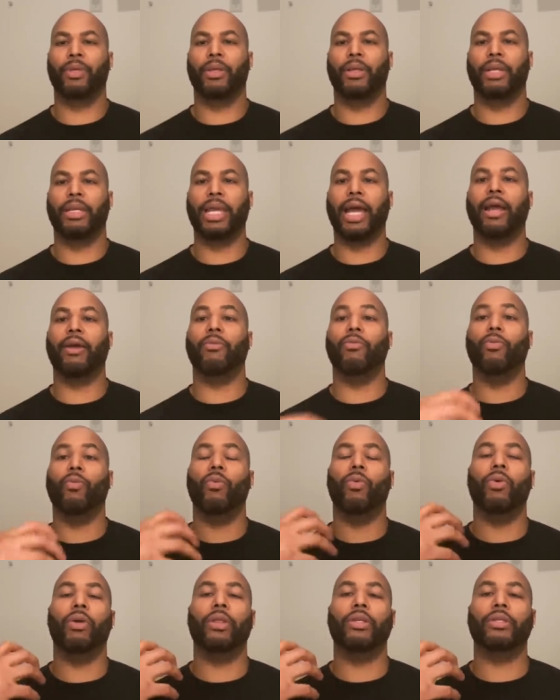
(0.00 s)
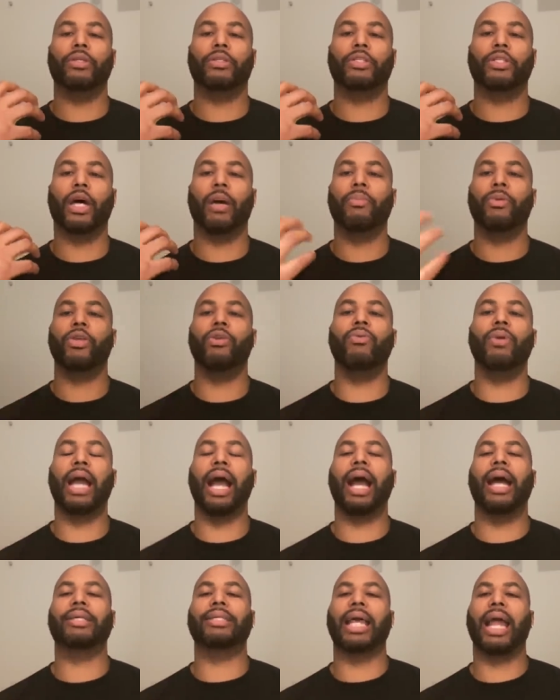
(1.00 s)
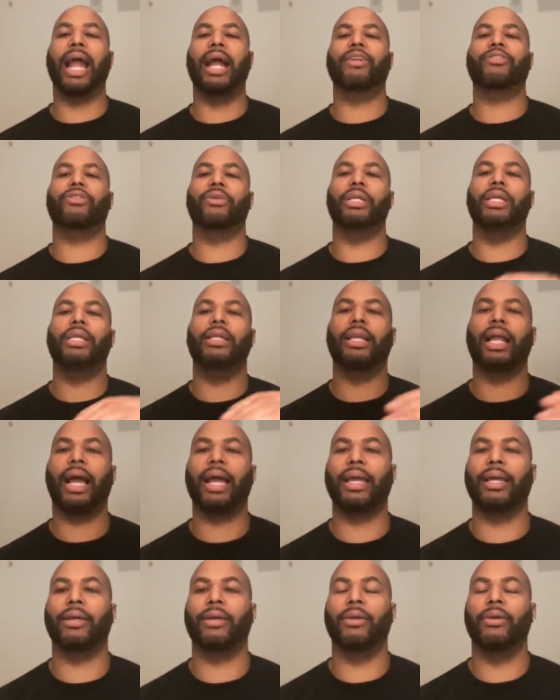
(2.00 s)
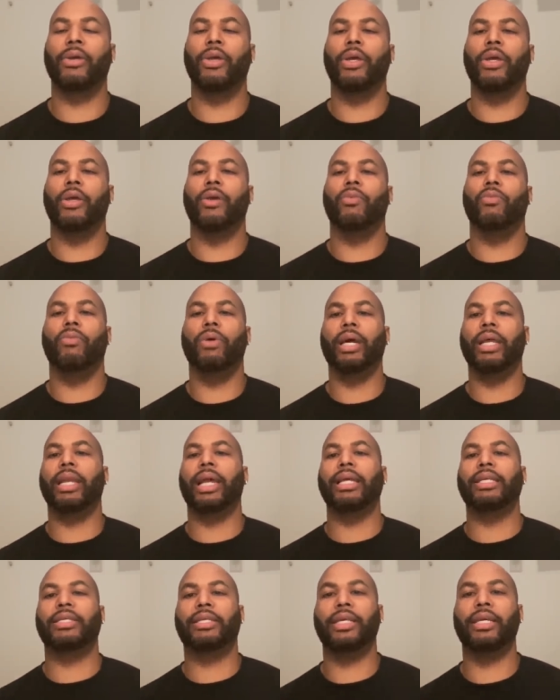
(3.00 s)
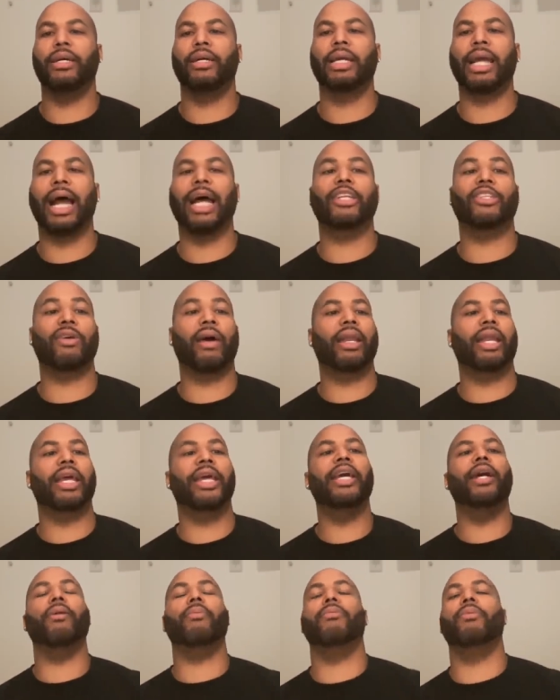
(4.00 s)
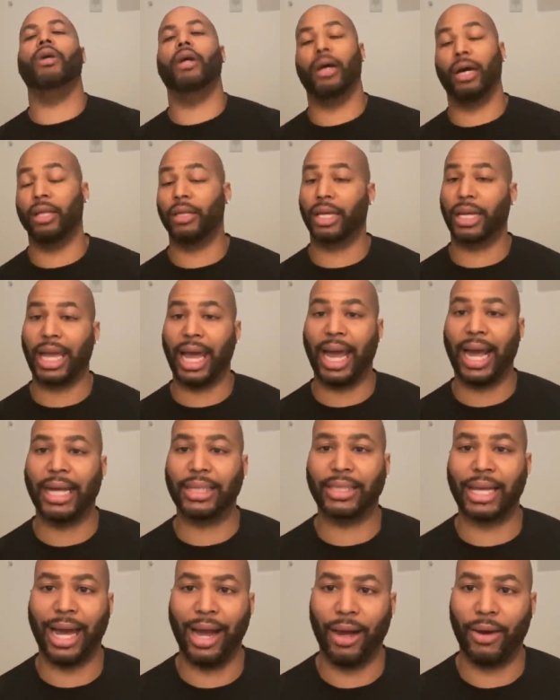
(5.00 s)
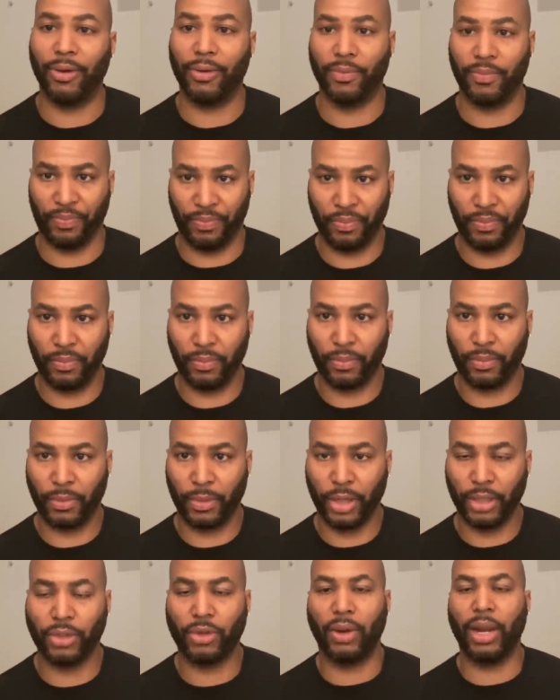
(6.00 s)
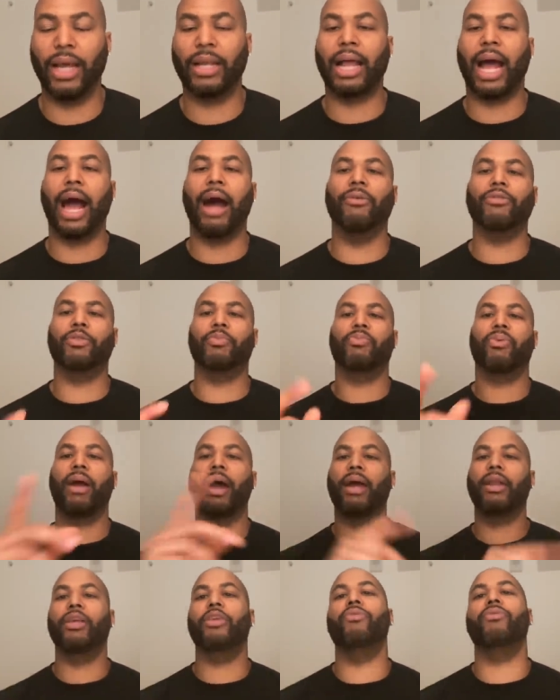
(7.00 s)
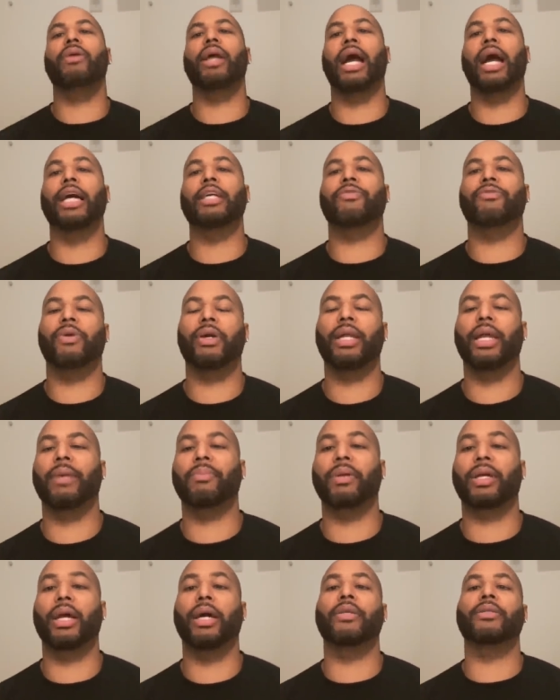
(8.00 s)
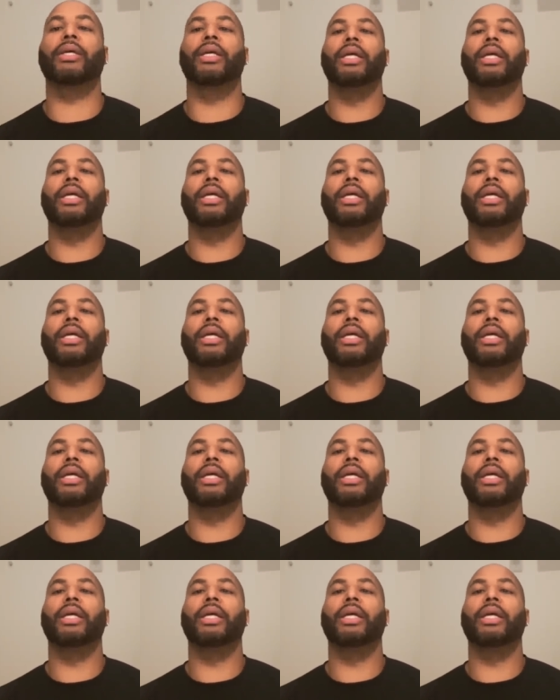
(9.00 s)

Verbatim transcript: that. Some of you guys actually like when they see a guy trying to help other guys out. So that I was proud of you guys for that because